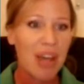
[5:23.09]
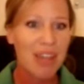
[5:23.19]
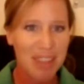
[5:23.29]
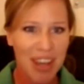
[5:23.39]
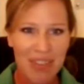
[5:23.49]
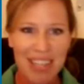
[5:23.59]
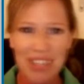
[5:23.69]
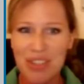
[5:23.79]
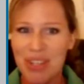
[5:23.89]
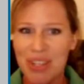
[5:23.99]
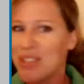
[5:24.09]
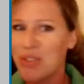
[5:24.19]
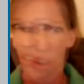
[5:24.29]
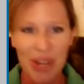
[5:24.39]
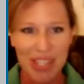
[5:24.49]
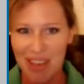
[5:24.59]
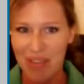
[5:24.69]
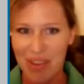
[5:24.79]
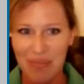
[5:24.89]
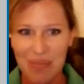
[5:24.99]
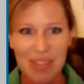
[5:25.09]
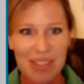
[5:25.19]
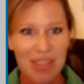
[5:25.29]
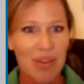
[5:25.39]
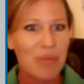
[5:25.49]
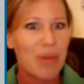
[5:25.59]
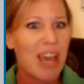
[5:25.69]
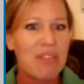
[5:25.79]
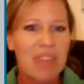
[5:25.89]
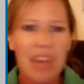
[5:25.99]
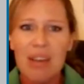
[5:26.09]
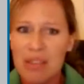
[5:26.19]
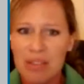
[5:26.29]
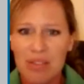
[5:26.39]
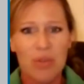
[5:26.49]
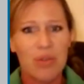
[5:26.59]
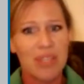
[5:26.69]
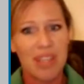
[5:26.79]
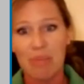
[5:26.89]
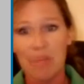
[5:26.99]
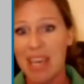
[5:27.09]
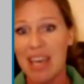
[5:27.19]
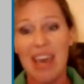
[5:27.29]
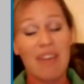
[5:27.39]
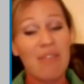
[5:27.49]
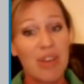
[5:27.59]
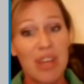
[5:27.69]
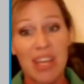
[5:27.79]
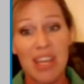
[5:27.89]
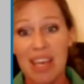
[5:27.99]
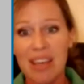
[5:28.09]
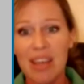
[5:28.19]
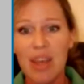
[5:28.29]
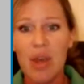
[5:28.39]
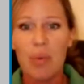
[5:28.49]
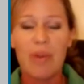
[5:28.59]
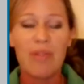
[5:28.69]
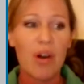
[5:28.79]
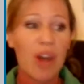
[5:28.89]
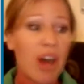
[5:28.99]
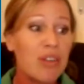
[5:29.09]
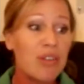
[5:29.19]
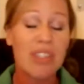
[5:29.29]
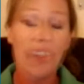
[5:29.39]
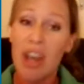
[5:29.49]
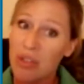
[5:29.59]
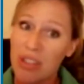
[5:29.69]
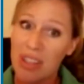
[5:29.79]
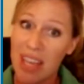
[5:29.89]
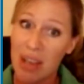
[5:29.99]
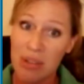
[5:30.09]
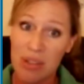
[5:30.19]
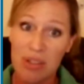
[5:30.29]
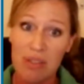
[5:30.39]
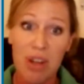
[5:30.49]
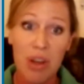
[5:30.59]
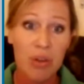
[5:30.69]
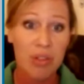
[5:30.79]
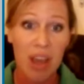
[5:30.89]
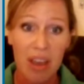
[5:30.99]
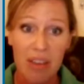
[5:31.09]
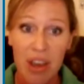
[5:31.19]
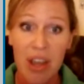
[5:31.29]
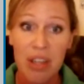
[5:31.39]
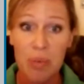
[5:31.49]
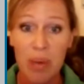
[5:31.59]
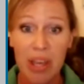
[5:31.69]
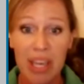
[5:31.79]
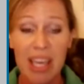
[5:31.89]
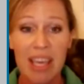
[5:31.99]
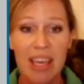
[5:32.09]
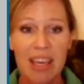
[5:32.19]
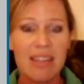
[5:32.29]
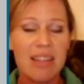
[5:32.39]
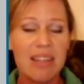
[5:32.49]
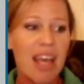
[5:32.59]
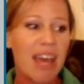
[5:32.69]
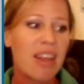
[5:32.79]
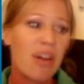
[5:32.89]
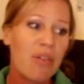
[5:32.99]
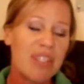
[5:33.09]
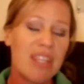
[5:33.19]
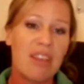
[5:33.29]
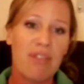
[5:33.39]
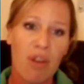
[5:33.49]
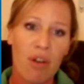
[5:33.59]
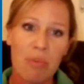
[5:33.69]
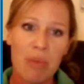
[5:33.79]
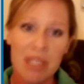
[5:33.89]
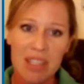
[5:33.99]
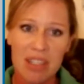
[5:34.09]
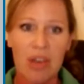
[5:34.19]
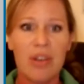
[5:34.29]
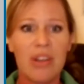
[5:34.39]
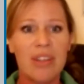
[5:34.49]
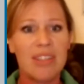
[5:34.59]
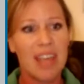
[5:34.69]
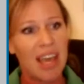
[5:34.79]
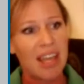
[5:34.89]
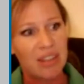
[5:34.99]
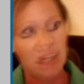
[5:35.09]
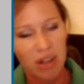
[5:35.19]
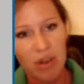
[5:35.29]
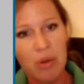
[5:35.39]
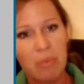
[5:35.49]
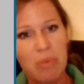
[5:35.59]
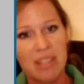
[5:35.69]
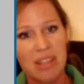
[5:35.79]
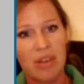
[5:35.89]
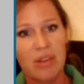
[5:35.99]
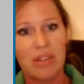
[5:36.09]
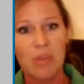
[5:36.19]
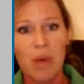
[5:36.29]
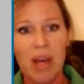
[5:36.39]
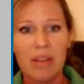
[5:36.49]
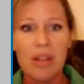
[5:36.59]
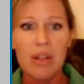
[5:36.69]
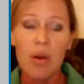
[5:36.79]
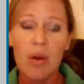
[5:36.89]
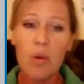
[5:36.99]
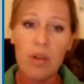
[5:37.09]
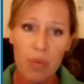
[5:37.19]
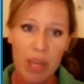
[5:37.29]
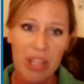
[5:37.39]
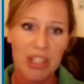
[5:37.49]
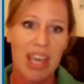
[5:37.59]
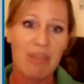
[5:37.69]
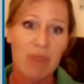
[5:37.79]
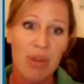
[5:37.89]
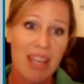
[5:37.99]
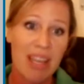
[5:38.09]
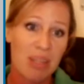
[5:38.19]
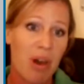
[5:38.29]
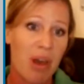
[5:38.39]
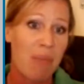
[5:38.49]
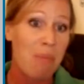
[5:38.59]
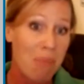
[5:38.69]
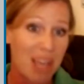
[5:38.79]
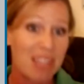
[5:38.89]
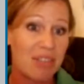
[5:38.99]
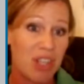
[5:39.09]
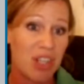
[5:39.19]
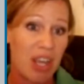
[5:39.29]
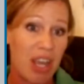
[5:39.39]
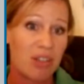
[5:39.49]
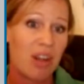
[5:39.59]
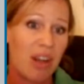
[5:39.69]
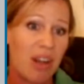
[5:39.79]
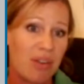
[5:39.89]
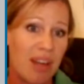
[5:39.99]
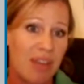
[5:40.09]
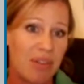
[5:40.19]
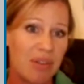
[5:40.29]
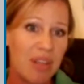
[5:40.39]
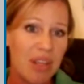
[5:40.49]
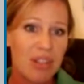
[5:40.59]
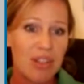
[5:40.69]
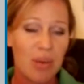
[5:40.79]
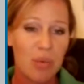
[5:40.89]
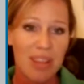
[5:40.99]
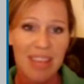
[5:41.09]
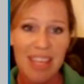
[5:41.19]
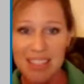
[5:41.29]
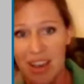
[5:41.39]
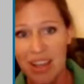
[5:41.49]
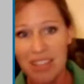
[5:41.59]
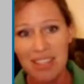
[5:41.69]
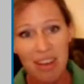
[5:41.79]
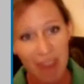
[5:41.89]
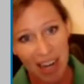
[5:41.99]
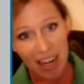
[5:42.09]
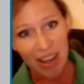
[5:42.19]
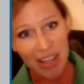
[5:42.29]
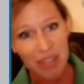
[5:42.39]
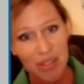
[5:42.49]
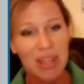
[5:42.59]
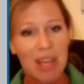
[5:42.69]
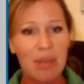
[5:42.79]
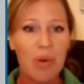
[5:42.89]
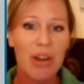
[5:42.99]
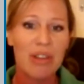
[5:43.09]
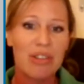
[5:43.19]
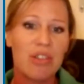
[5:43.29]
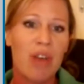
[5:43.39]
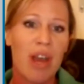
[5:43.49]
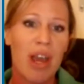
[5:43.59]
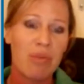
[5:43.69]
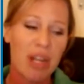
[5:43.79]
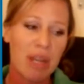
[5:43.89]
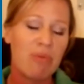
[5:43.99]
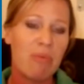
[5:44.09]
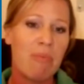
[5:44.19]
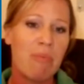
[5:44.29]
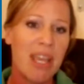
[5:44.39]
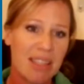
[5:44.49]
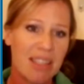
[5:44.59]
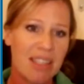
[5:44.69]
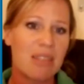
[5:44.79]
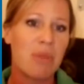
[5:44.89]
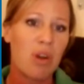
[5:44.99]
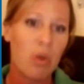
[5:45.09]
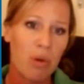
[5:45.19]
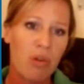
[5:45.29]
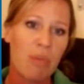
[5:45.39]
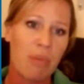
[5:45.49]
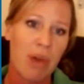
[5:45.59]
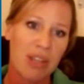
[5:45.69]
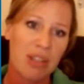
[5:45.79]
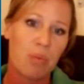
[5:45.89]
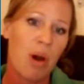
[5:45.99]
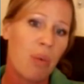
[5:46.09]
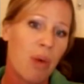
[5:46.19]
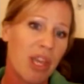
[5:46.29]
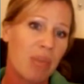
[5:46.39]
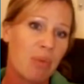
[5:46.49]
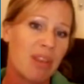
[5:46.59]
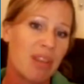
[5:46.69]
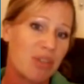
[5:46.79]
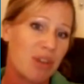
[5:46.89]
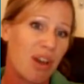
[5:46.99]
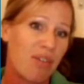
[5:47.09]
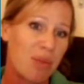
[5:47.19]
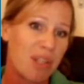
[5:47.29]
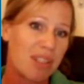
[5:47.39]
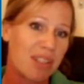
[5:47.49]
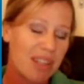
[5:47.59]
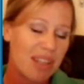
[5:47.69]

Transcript: But the diving industry is as strong as ever. So we have thousands of tourists coming here every year. We've got hundreds and hundreds of thousands of local dive guides working here. And then obviously the foreign business owners and local business owners as well, all of which can really inspire massive change on a local level. So with these guys as our allies, we then work to try and really make the system a lot more robust while working with the national government.